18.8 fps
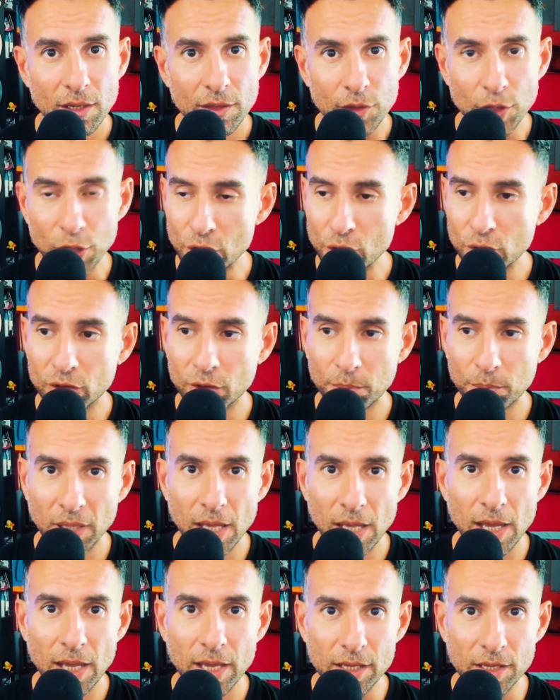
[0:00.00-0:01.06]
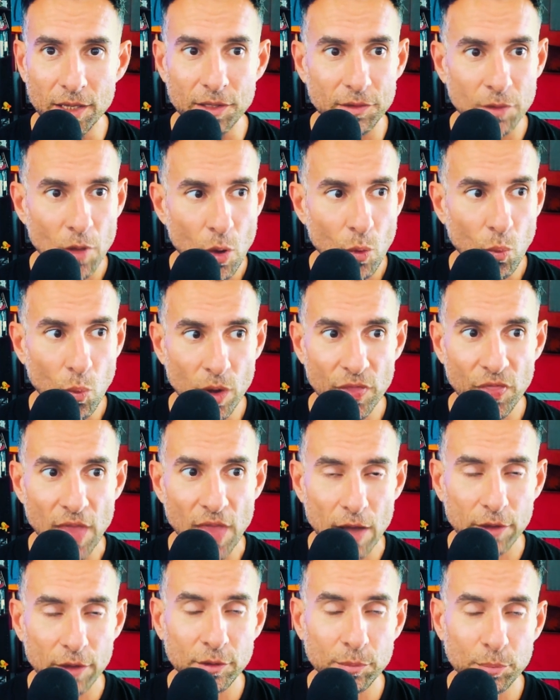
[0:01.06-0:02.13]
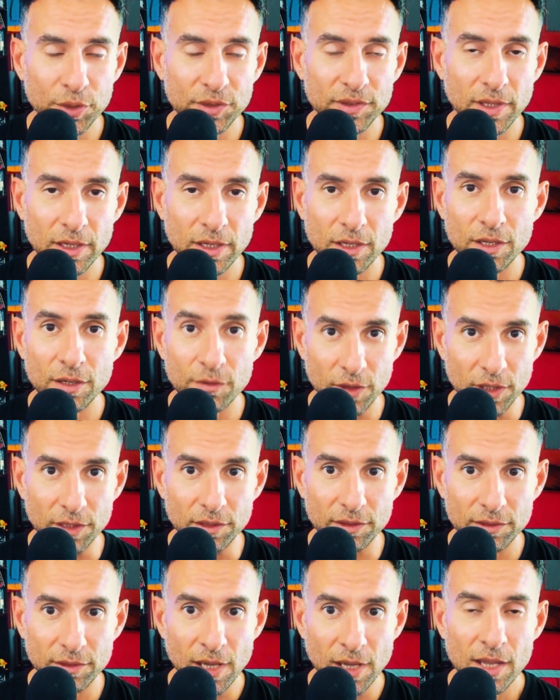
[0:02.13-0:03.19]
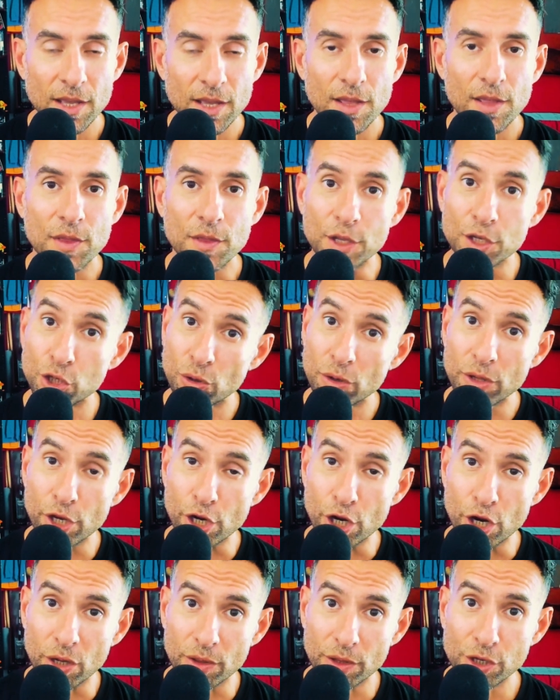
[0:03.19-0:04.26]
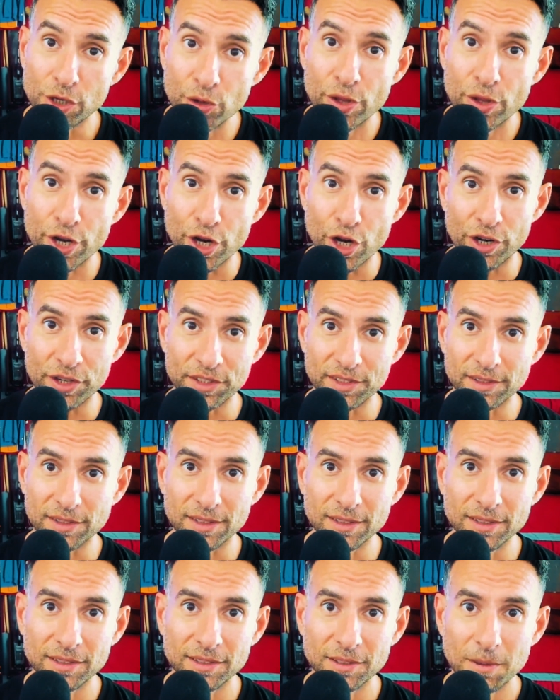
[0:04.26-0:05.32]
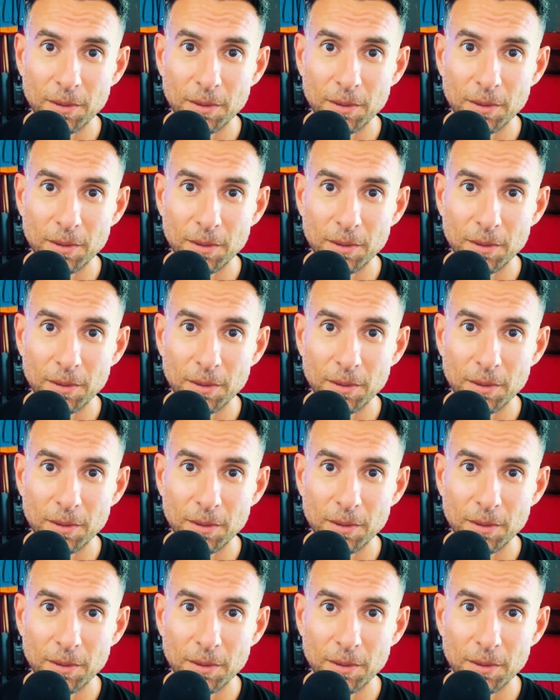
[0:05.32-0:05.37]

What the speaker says: The new supply is 1000% convinced that you're the narcissist,